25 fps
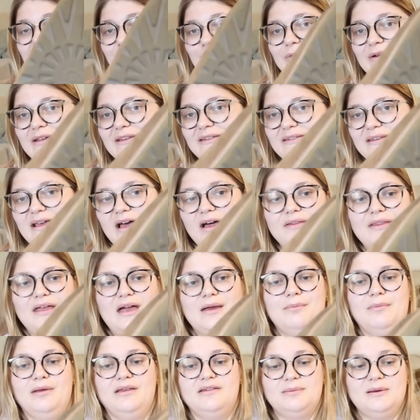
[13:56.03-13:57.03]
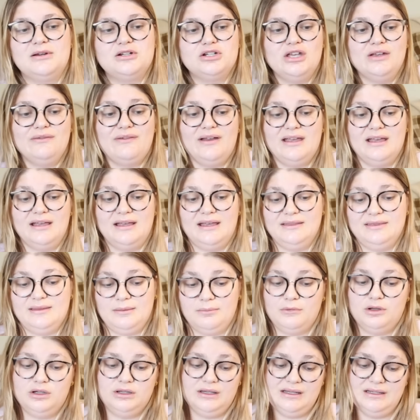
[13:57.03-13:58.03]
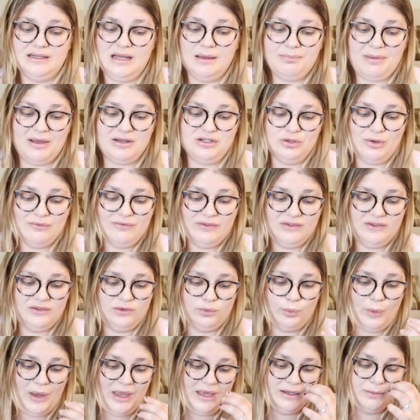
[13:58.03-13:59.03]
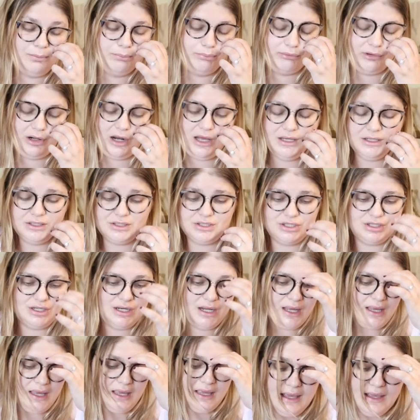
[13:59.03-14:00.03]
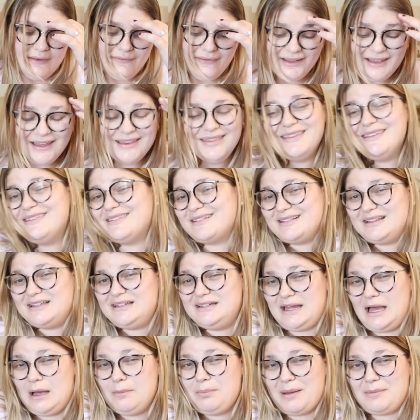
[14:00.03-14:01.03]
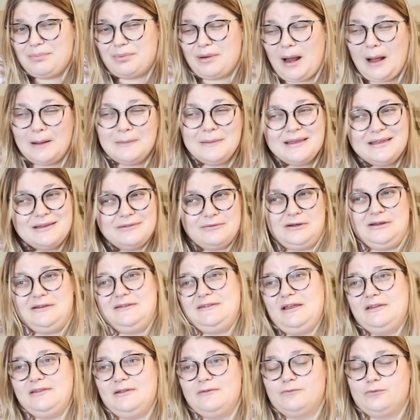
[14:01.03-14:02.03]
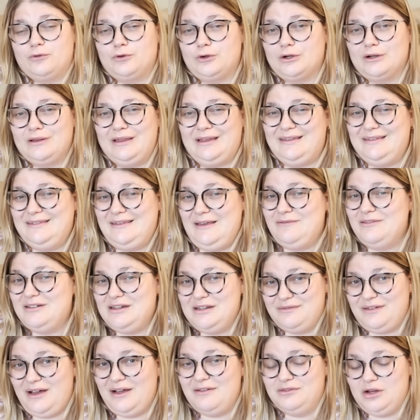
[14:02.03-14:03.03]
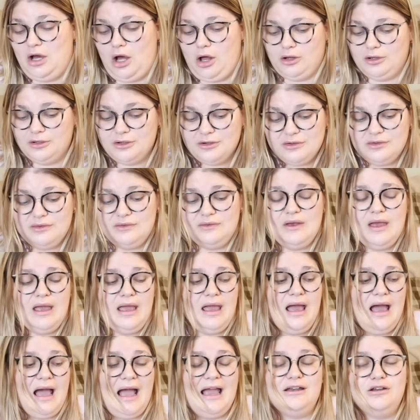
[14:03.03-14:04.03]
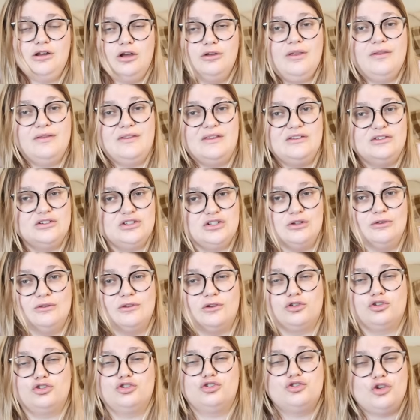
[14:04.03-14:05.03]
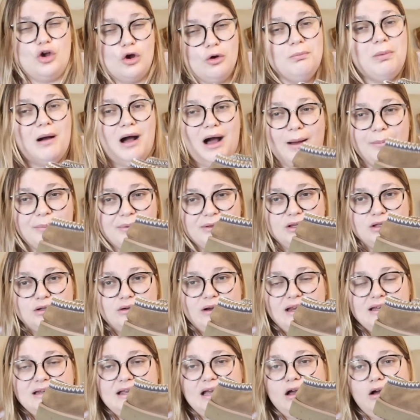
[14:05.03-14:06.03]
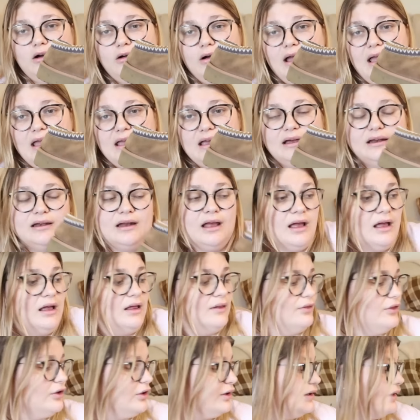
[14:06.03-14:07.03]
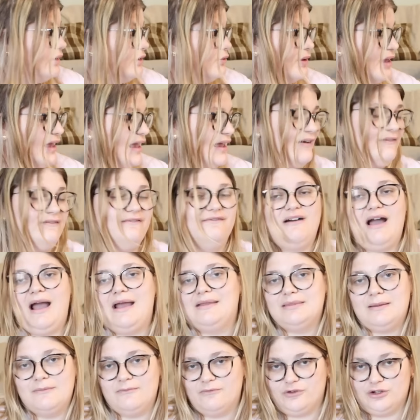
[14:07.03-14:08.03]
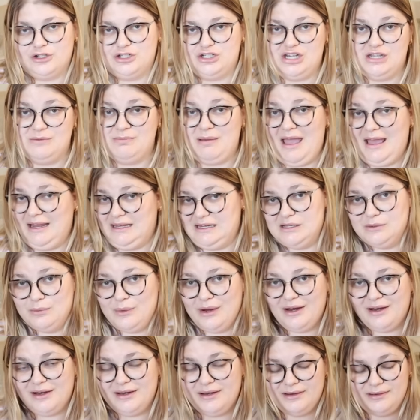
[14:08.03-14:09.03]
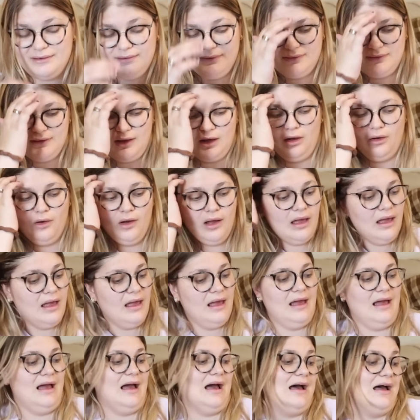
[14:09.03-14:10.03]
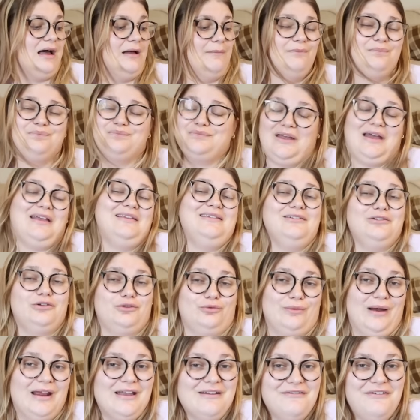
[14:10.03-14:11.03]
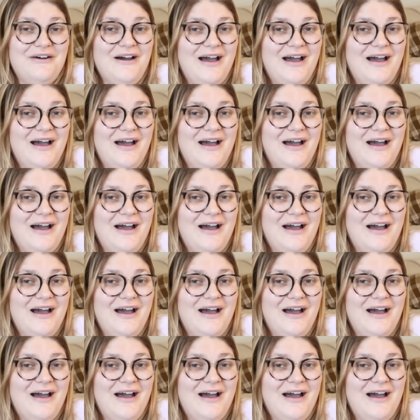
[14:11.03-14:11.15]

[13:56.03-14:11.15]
if we sell them, especially if I can get them cleaned up, I do have a suede brush. If I can get these cleaned up, I probably can resell them for like $75. I know that these shoes are so popular right now and they're, you can't find them for cheap anywhere. So um, that's a great